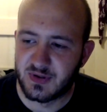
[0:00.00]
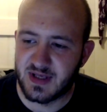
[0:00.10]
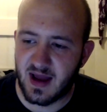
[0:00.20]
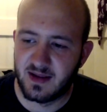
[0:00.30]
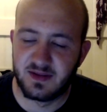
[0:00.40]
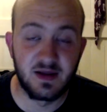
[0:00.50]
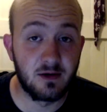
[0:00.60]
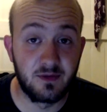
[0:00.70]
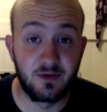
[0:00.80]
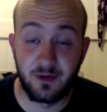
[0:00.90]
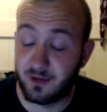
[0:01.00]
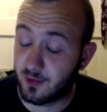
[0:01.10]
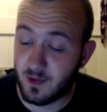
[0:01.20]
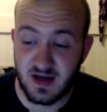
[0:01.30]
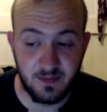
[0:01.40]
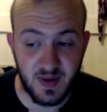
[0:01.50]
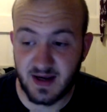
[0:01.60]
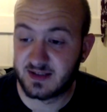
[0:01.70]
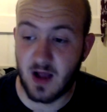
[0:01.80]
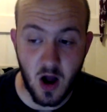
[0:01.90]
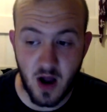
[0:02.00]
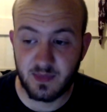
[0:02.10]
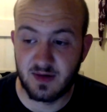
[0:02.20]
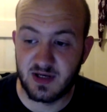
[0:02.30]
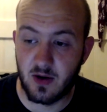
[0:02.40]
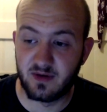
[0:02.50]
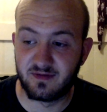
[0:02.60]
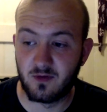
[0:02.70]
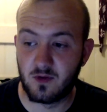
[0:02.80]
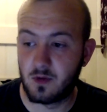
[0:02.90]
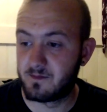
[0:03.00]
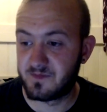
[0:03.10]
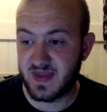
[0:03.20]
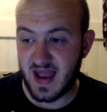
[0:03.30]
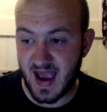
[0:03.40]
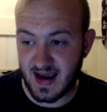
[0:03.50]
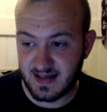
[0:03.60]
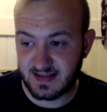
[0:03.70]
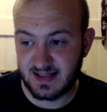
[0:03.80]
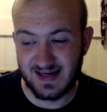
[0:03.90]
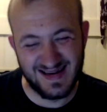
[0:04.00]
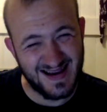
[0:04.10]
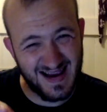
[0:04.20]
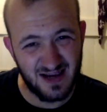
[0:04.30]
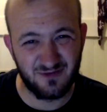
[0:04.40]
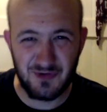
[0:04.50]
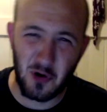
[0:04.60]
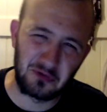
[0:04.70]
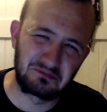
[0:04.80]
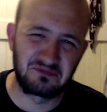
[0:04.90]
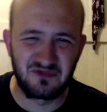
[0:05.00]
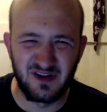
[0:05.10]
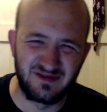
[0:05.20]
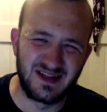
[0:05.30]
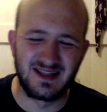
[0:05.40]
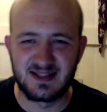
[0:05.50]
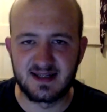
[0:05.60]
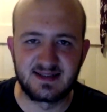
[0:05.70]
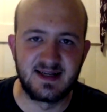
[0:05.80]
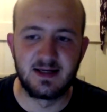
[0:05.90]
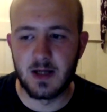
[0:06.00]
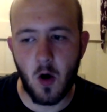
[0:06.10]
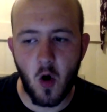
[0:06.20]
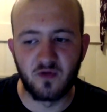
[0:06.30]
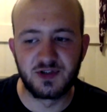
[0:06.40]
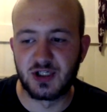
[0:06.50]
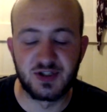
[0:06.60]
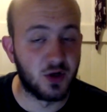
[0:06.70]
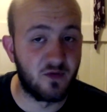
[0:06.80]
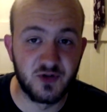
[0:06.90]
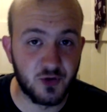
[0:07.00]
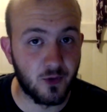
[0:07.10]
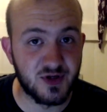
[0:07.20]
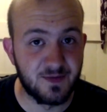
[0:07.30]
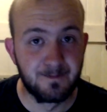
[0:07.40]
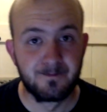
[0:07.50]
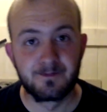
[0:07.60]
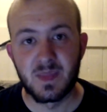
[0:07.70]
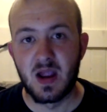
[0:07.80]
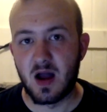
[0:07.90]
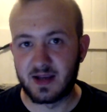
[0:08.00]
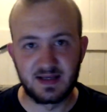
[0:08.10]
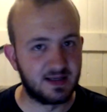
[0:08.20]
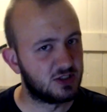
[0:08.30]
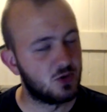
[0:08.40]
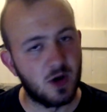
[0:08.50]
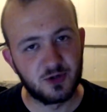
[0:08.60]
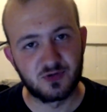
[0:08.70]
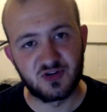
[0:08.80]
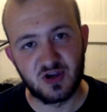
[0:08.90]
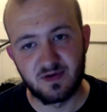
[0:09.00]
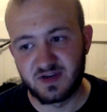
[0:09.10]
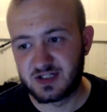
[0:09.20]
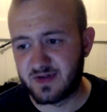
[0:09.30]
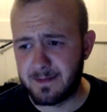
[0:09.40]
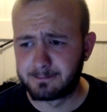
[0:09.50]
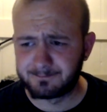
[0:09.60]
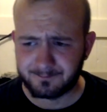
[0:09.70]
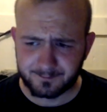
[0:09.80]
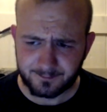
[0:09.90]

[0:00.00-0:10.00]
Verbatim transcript: But yeah, there are three picks. I'm going to be going for 18, if not 15, 16 of just Dilophosaurus. I can get 200 or so of each of them.